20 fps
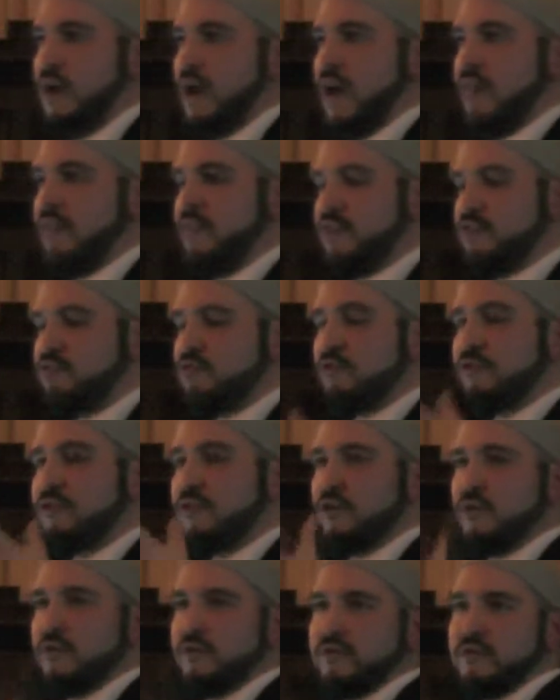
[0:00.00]
And this
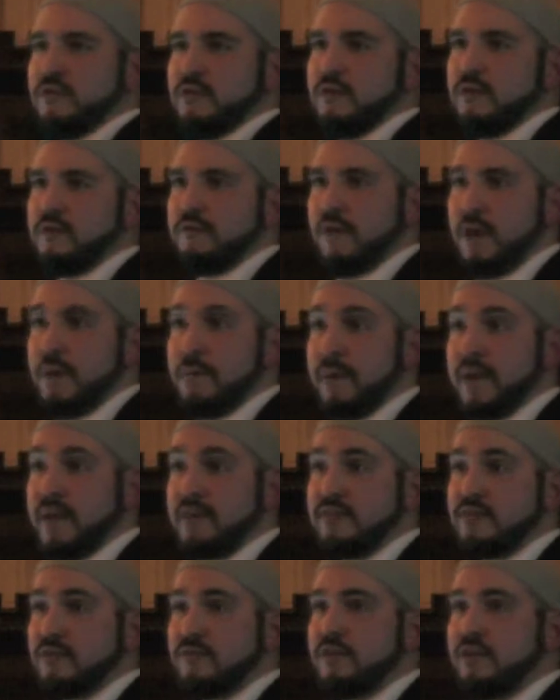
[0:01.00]
refutes the very
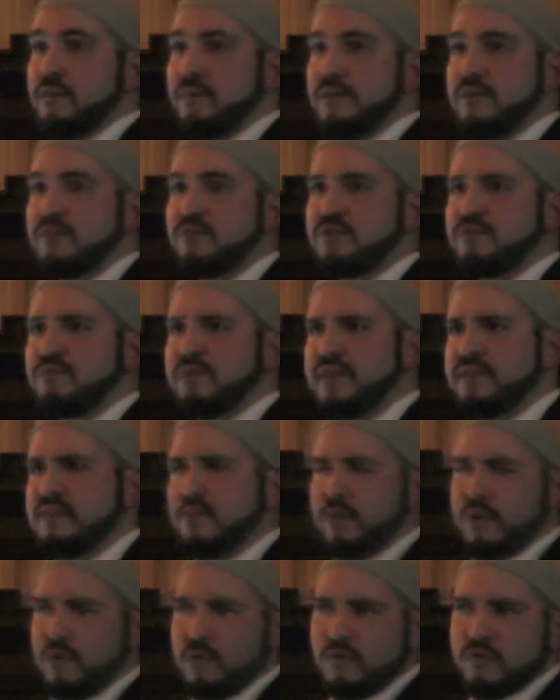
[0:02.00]
basis of liberalism, which believes
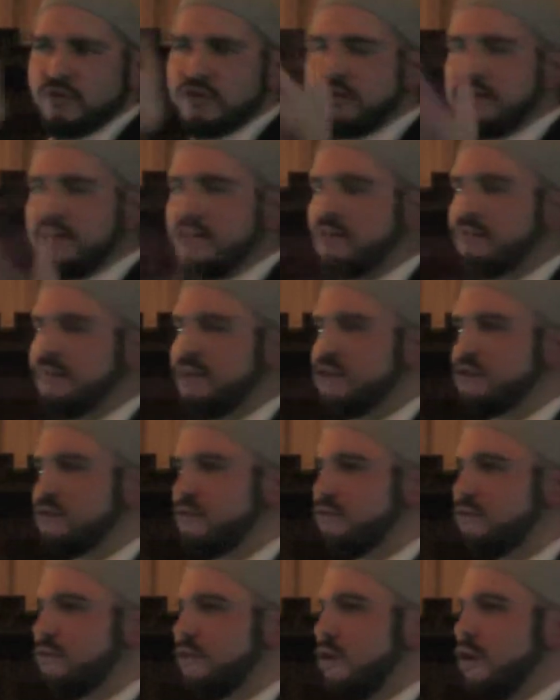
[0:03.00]
that we're all just
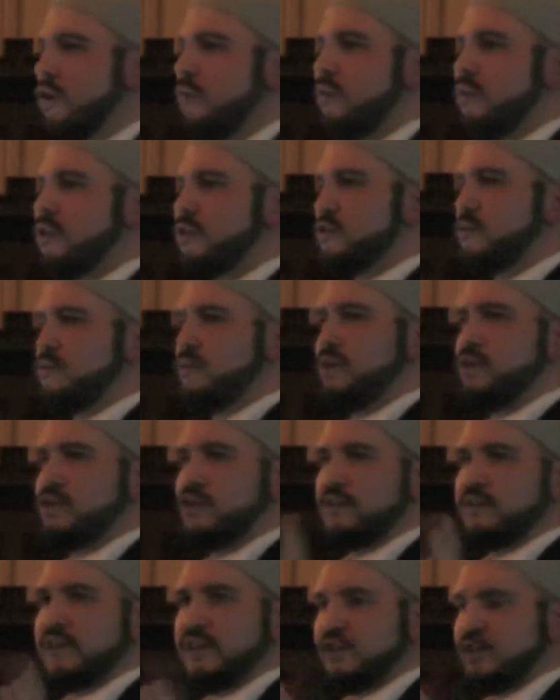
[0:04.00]
individuals, which
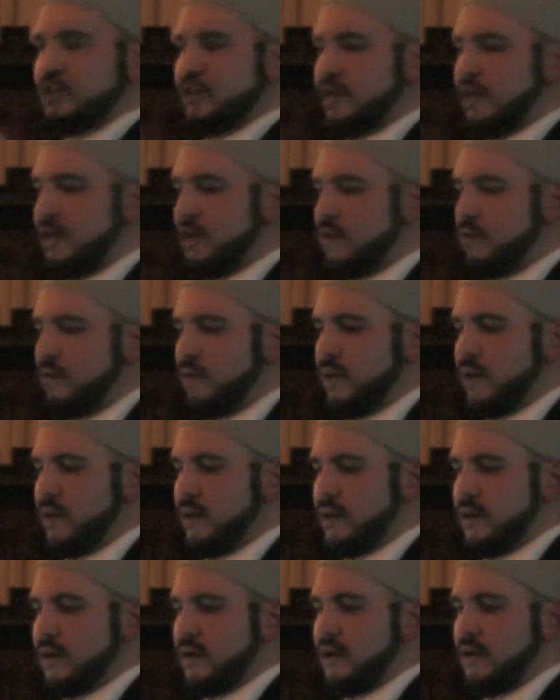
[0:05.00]
essentially
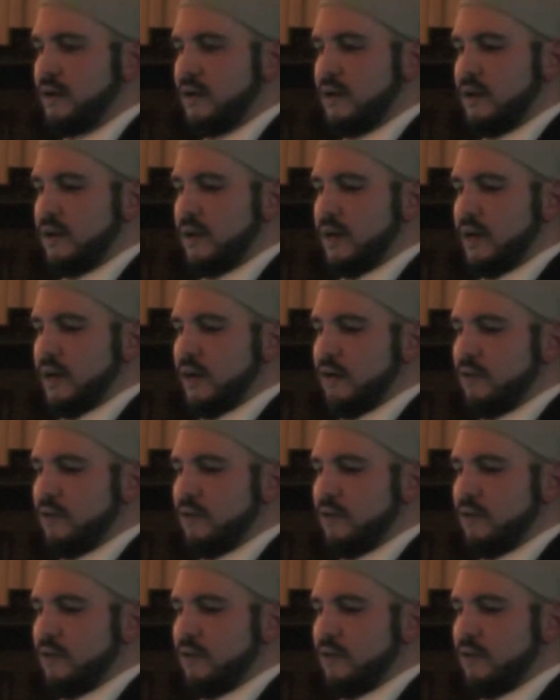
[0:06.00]
it